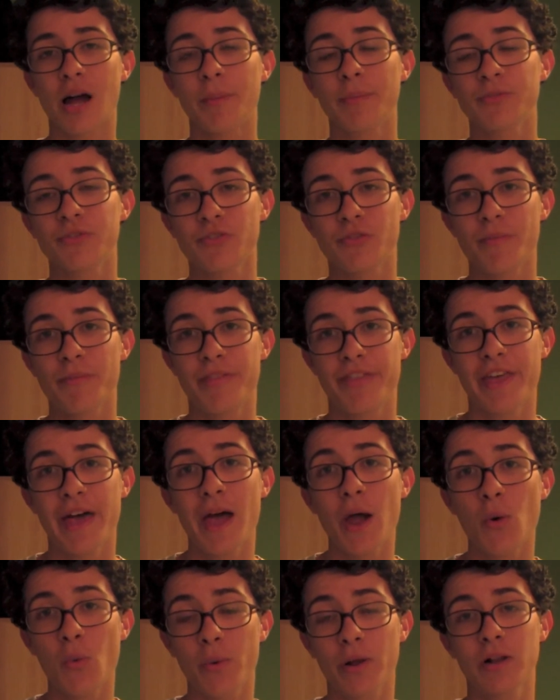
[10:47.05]
comes from
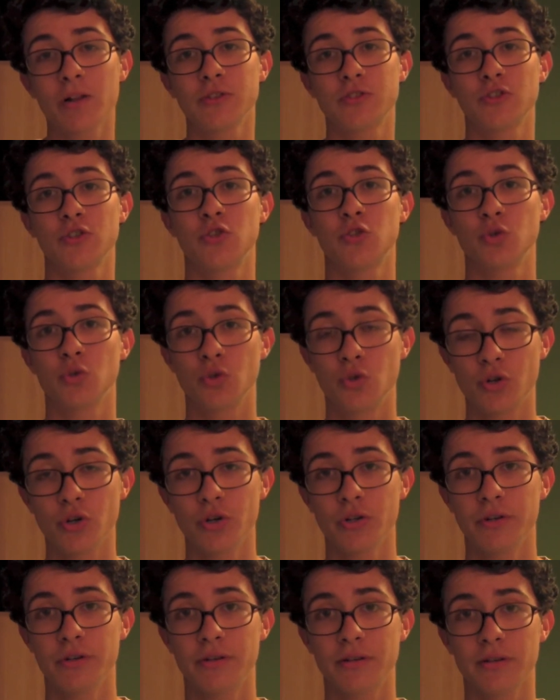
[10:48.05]
their will to do
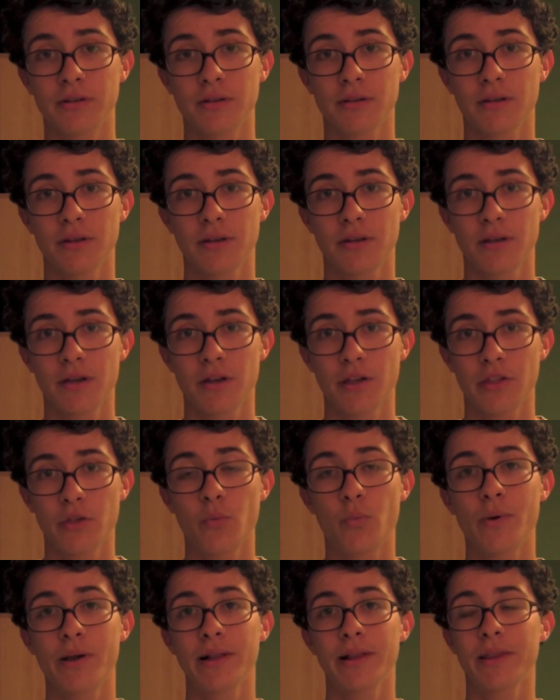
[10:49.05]
good.
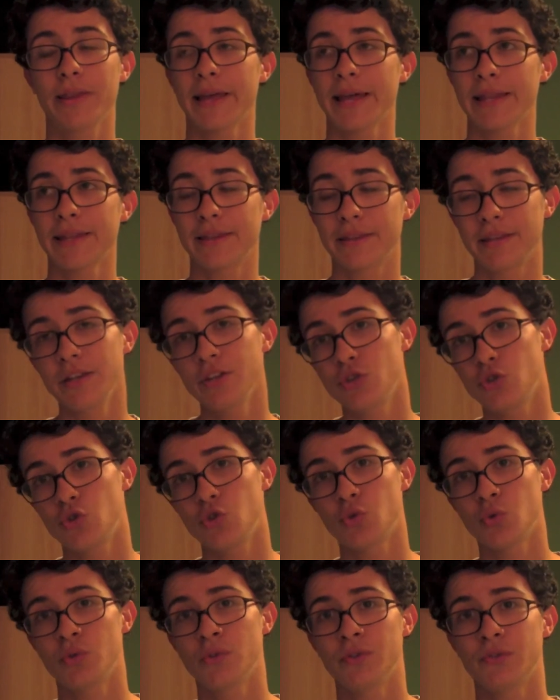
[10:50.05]
The will that these
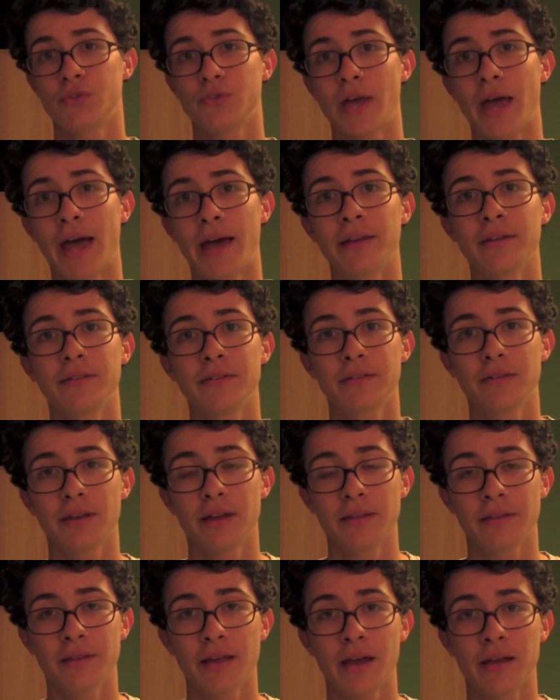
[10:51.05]
students had,
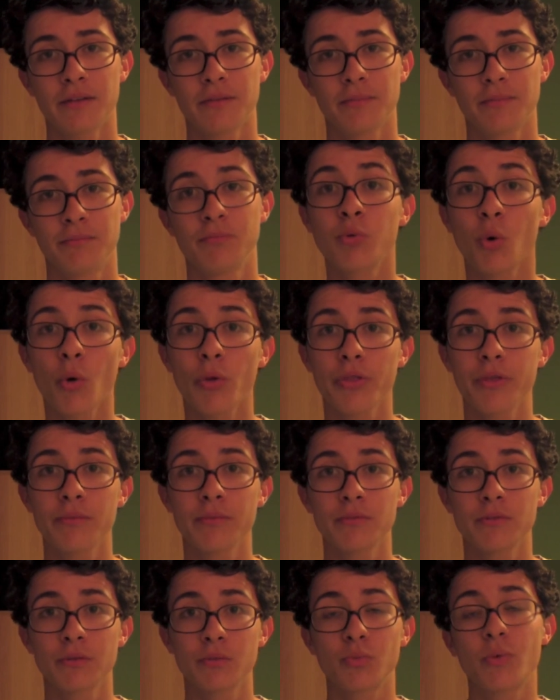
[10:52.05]
and that brought
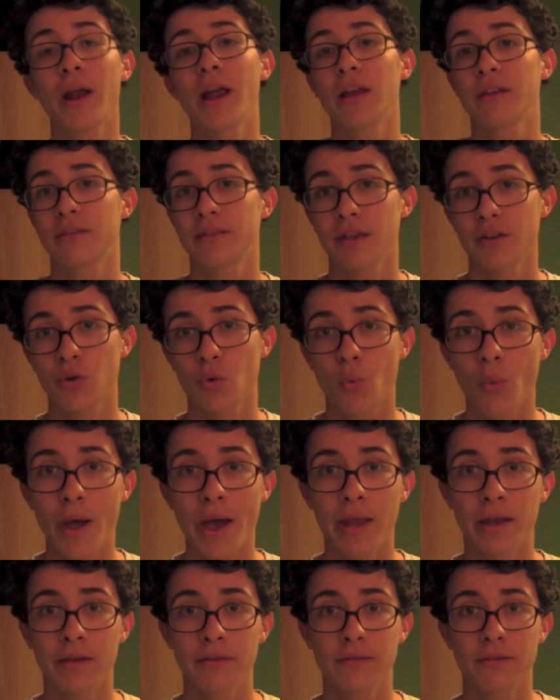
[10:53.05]
them to raise that
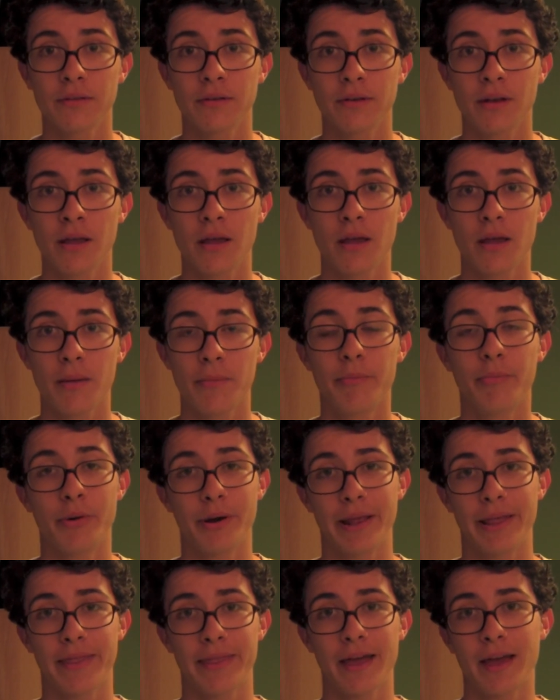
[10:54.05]
awareness and
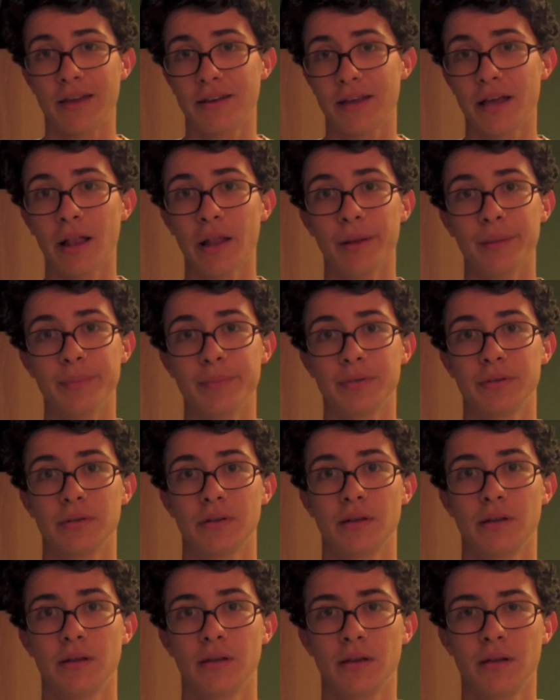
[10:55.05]
bring that help.
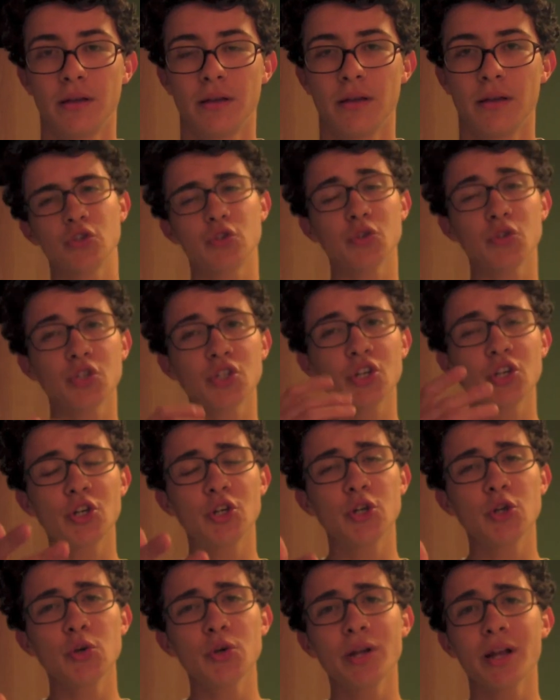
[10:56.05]
So to
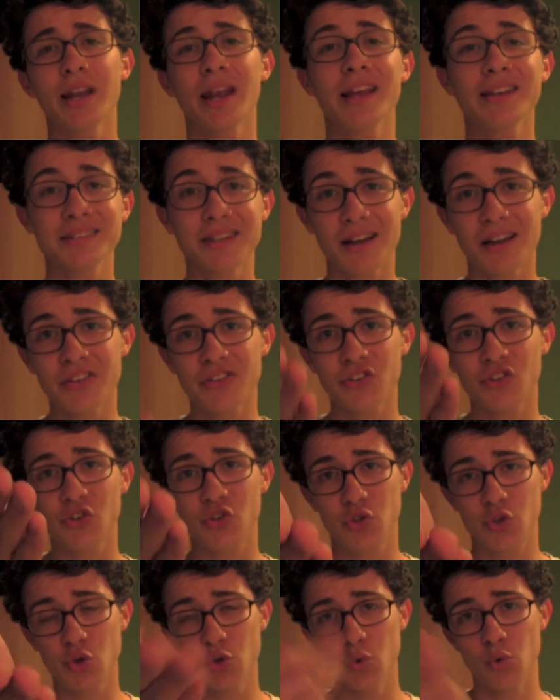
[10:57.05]
conclude, I'd like to ask
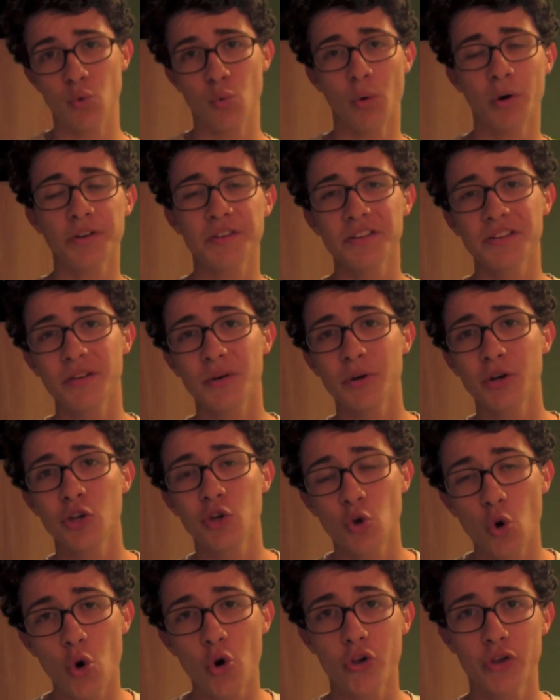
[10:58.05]
you, what is there
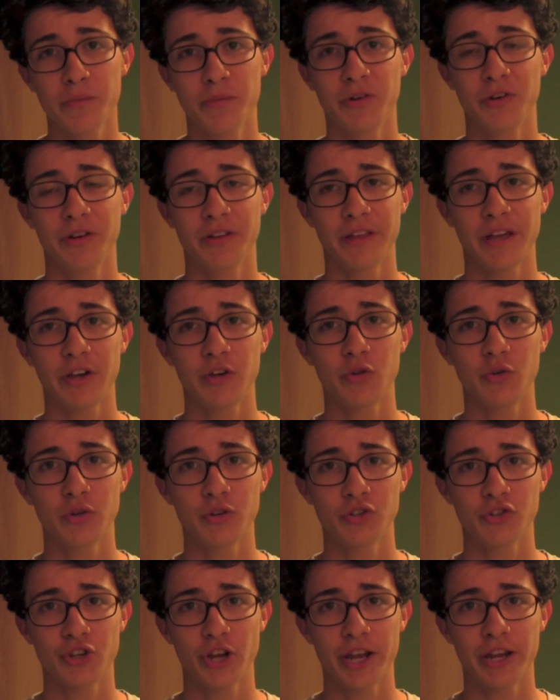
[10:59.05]
in your community that you
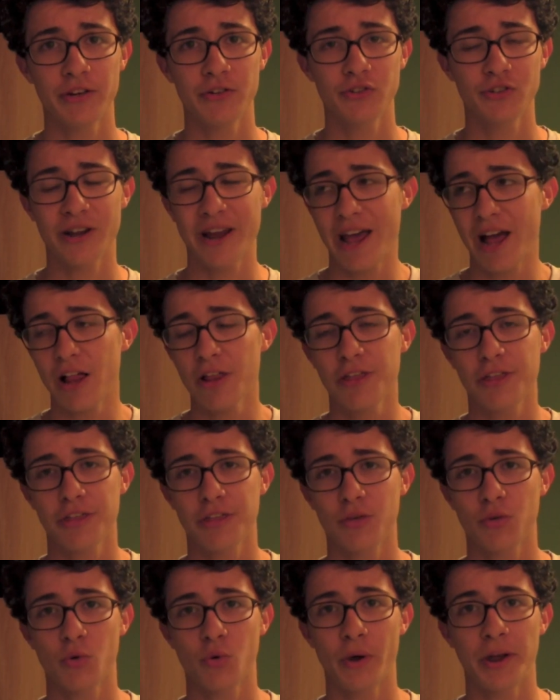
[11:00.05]
can change? A
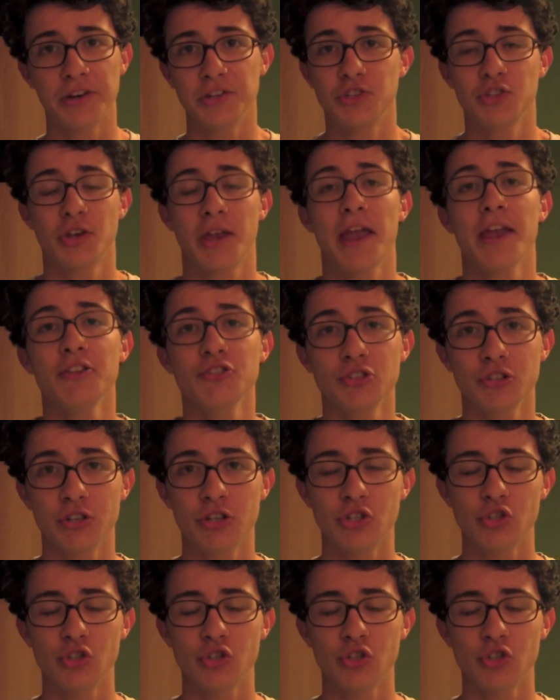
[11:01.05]
health or education